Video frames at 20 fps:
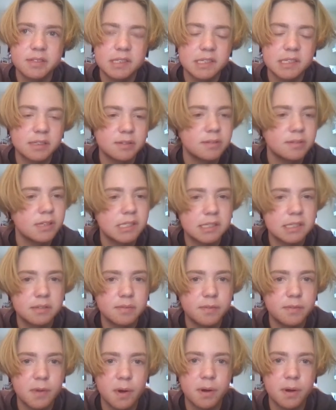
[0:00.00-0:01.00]
because I
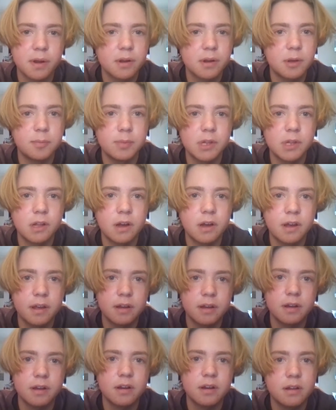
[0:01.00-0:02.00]
wasn't very
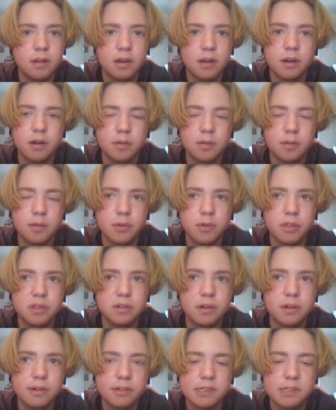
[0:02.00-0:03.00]
compliant with the
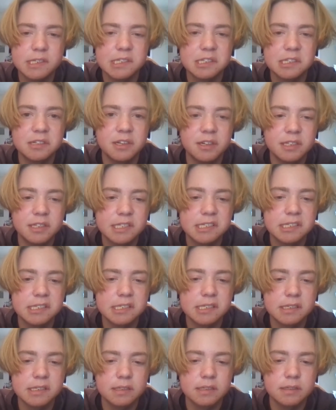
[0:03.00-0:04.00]
doctors and nurses,
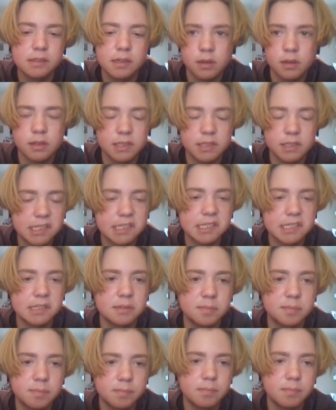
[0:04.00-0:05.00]
and it's just the